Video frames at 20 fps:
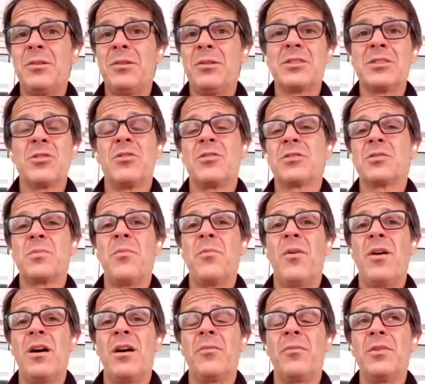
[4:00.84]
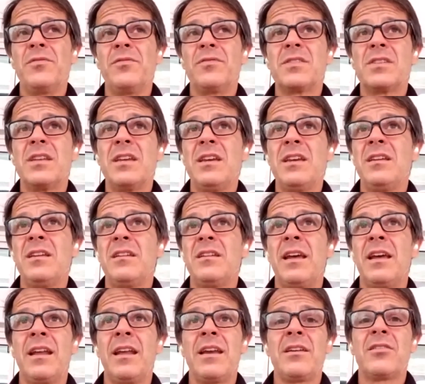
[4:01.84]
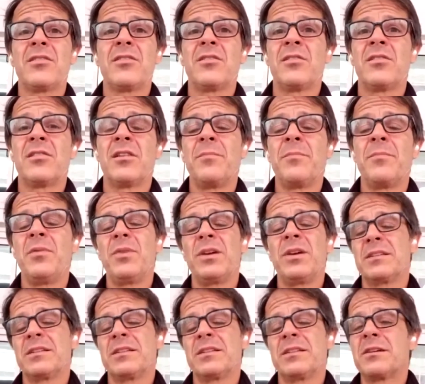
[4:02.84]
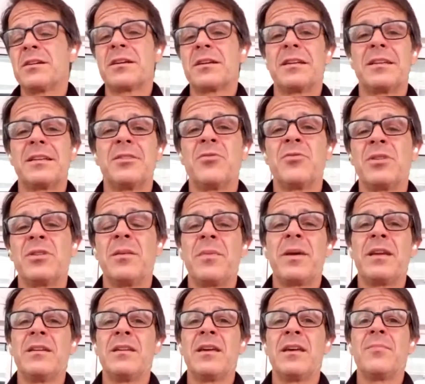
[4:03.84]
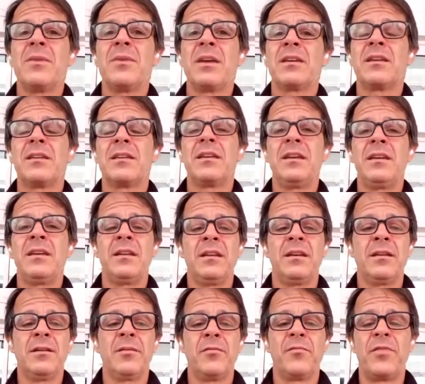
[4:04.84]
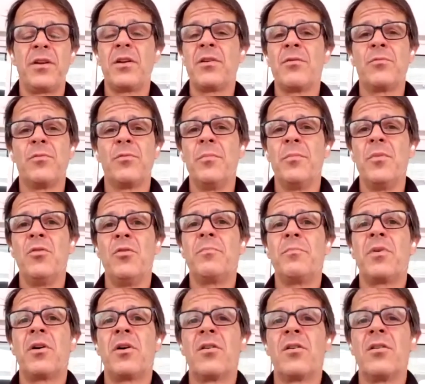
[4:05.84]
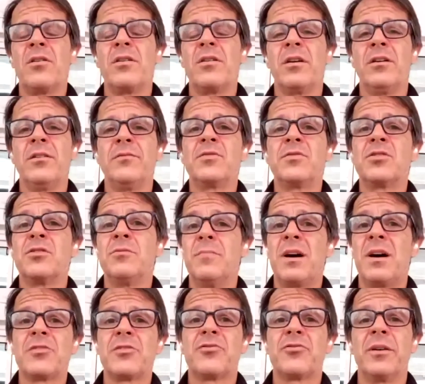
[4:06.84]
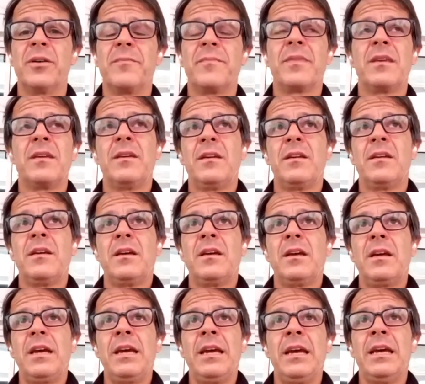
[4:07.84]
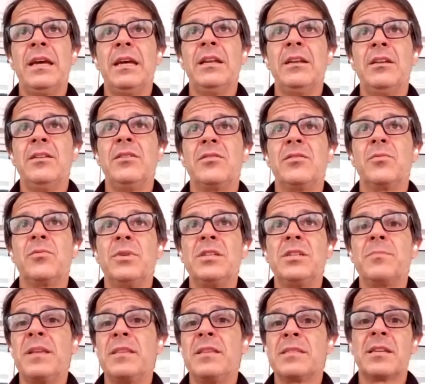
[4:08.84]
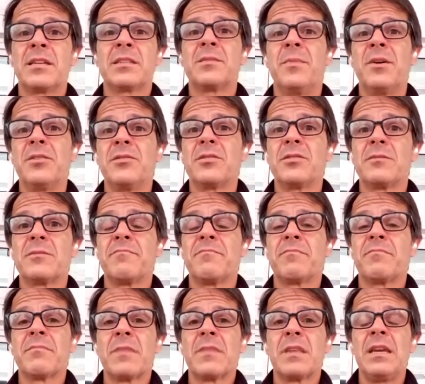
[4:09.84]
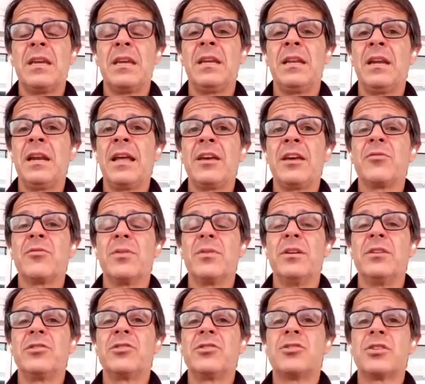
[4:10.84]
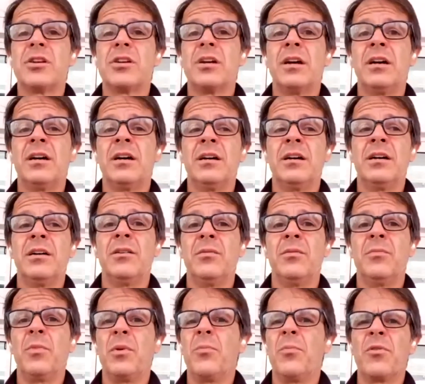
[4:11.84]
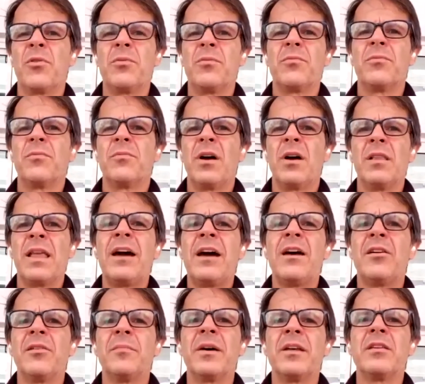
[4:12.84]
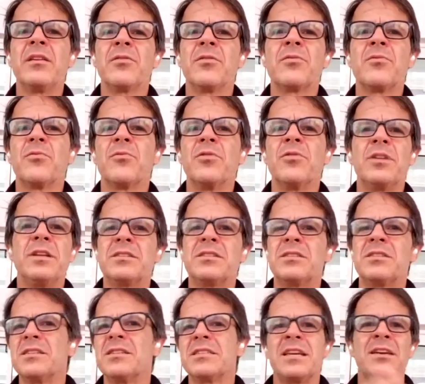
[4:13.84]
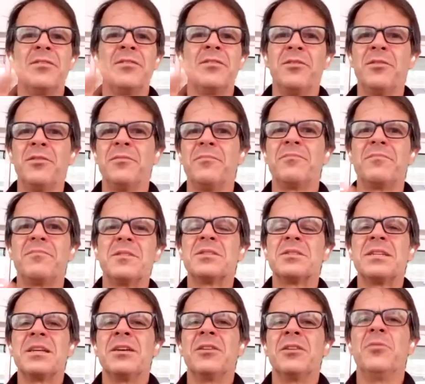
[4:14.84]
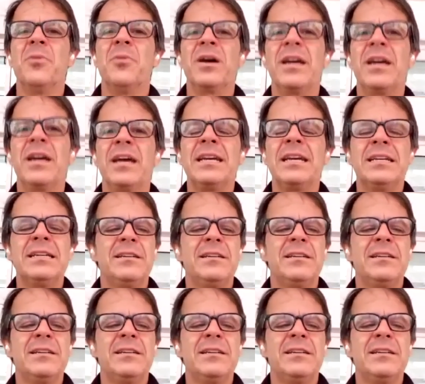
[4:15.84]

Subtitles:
as long as we want. We've stayed at anchor. I mean, we got stuck during the pandemic in a very remote part of Sumatra. And we spent 6 months in an anchorage. We weren't allowed by the authorities to sail away.